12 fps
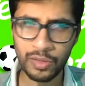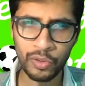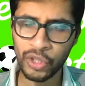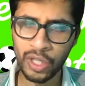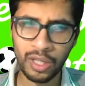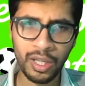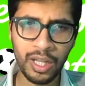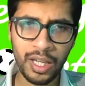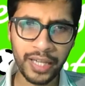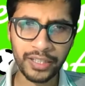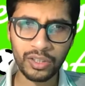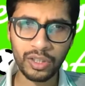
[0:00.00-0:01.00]
Luke Shaw,
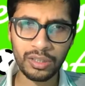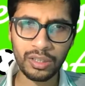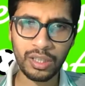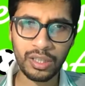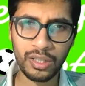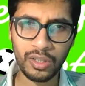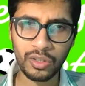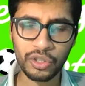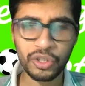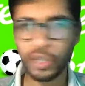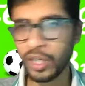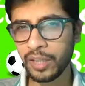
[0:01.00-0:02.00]
I thought,
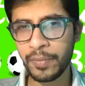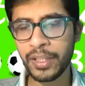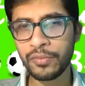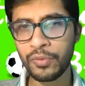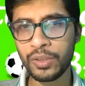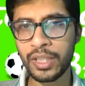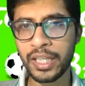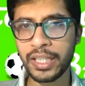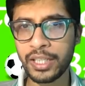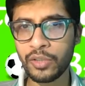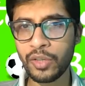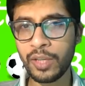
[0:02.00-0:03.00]
should not have played the full
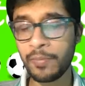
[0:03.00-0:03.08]
90 today.